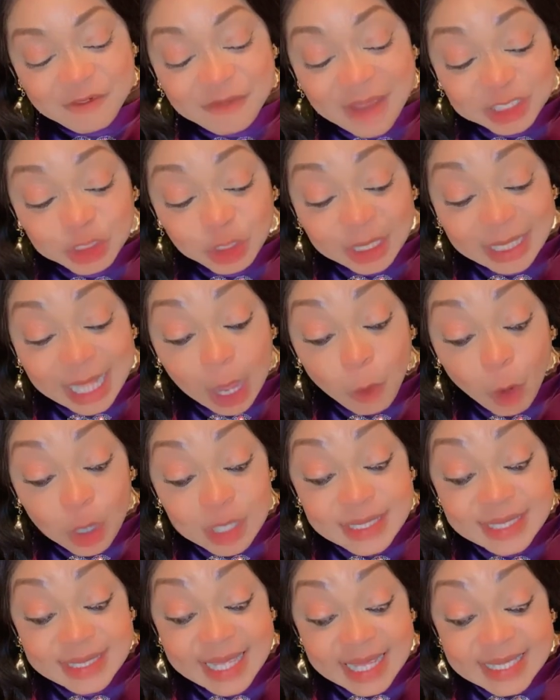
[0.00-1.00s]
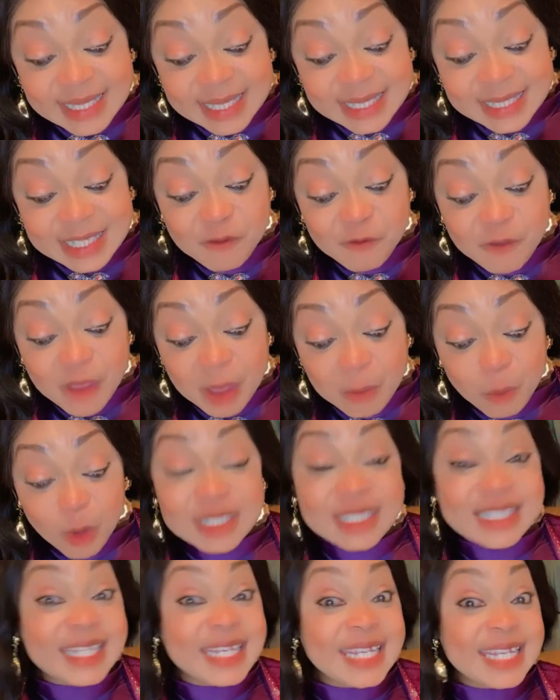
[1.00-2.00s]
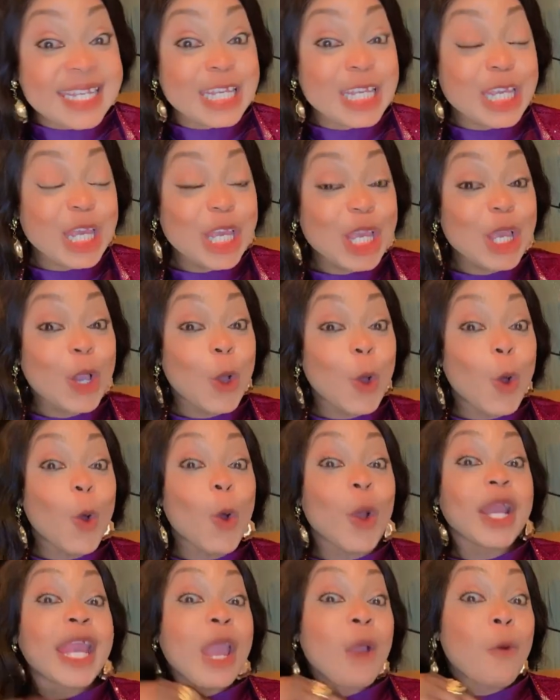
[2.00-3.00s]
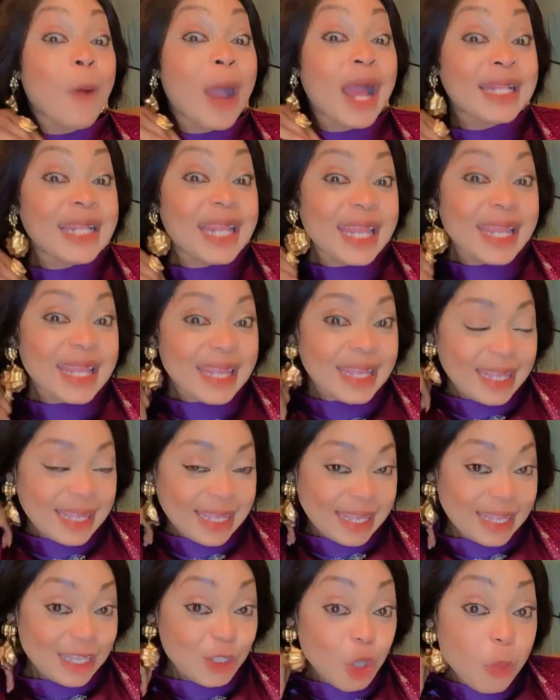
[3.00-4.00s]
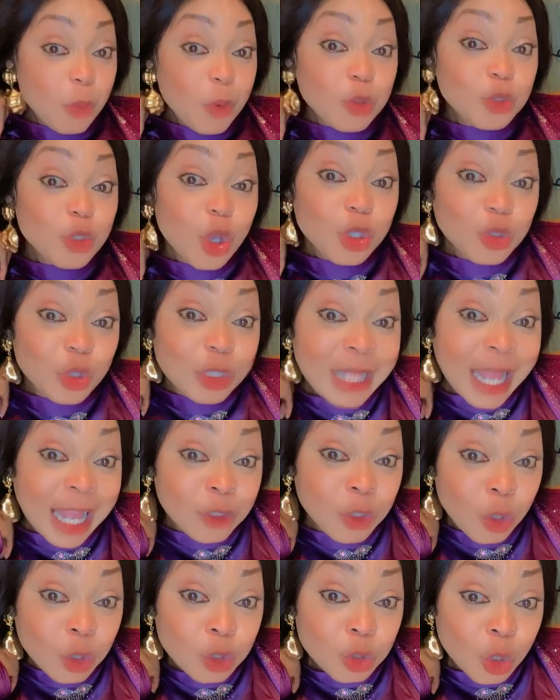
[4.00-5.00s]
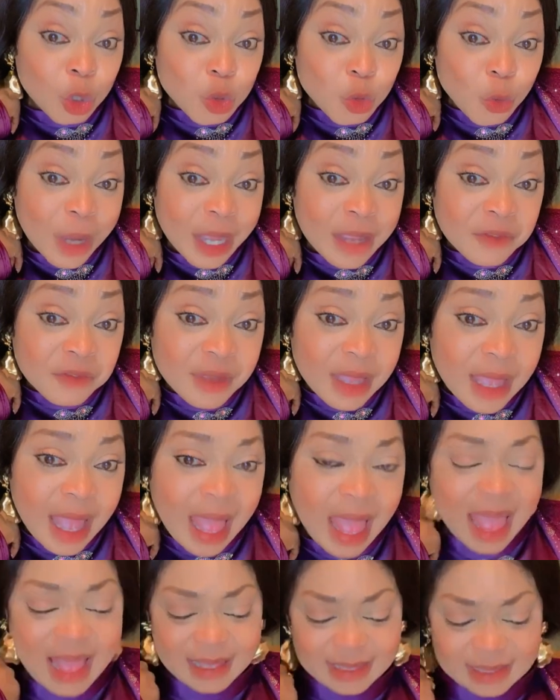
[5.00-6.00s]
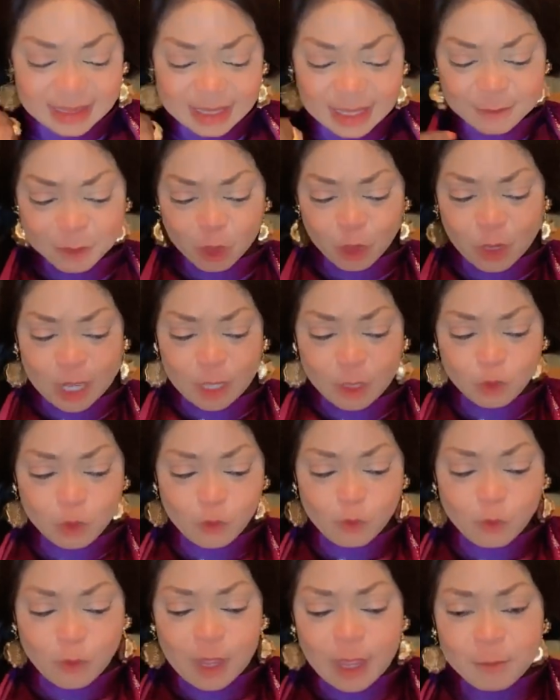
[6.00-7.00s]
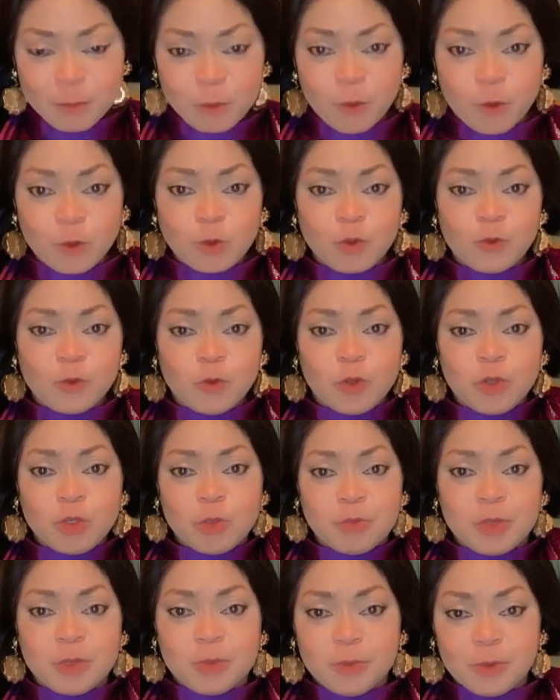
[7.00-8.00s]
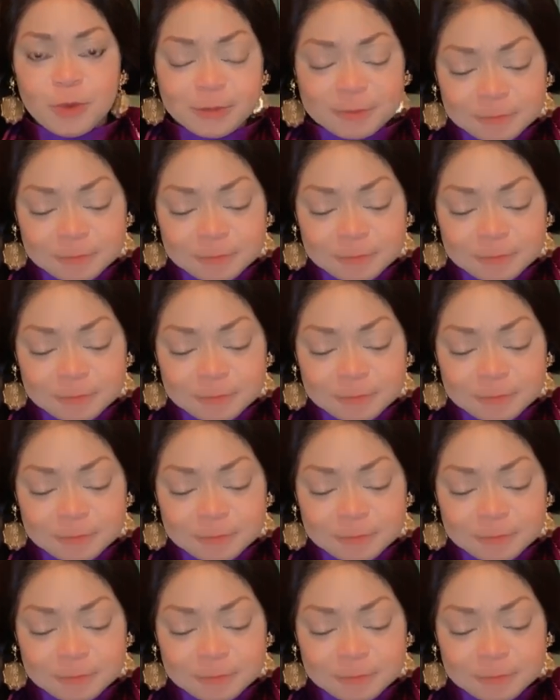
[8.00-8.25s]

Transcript: Fashola was dating the famous Kiki, Okewale. You people don't know that doctor's wife. Let me go look for her photo for you people.